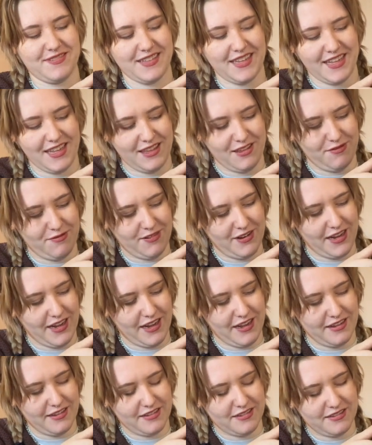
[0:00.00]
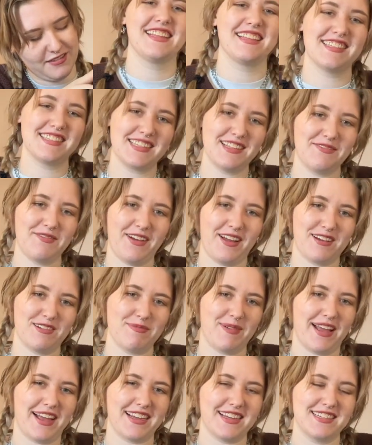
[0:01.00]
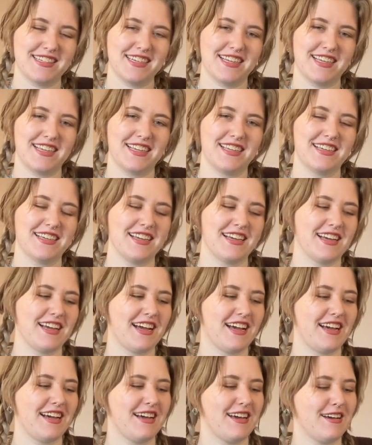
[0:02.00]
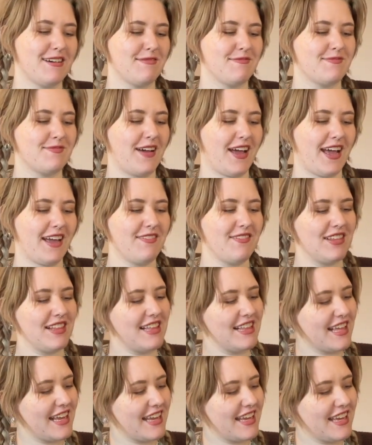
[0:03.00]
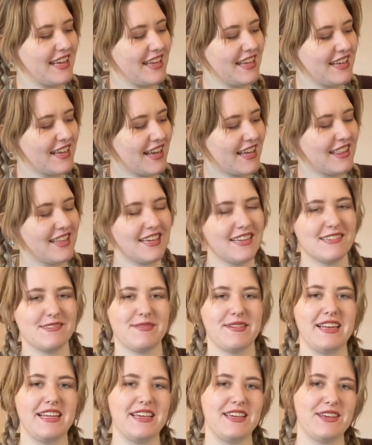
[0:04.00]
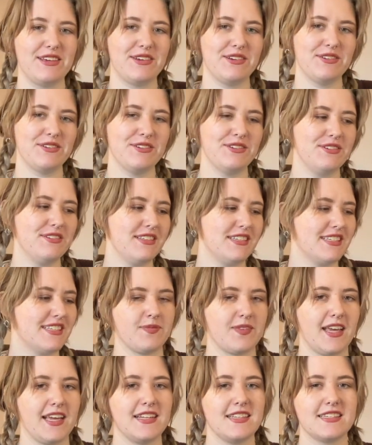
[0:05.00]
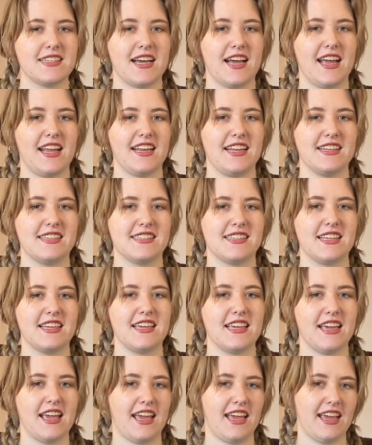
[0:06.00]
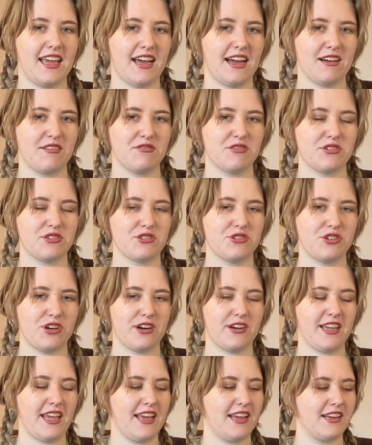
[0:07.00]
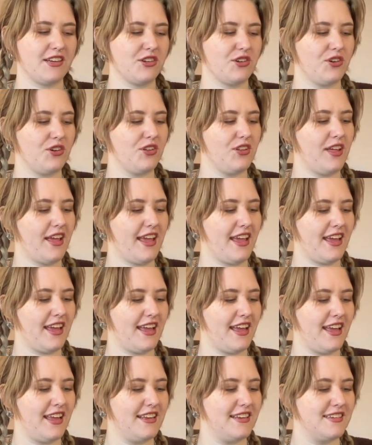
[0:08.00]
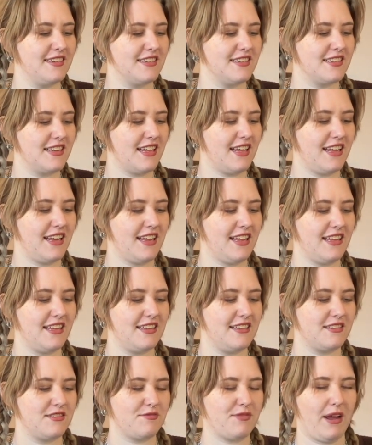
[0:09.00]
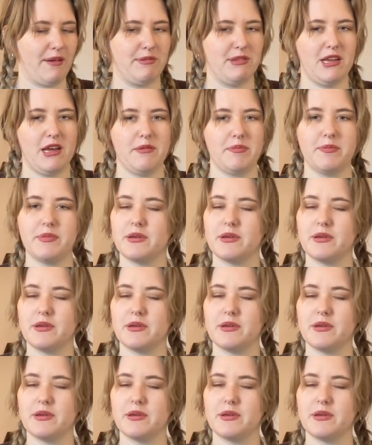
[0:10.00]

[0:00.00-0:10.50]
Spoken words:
Thank you for that. This is the final packaging. I really like it. I think it's really cute. Inside is the 8-ounce jar candle, and it is wrapped up,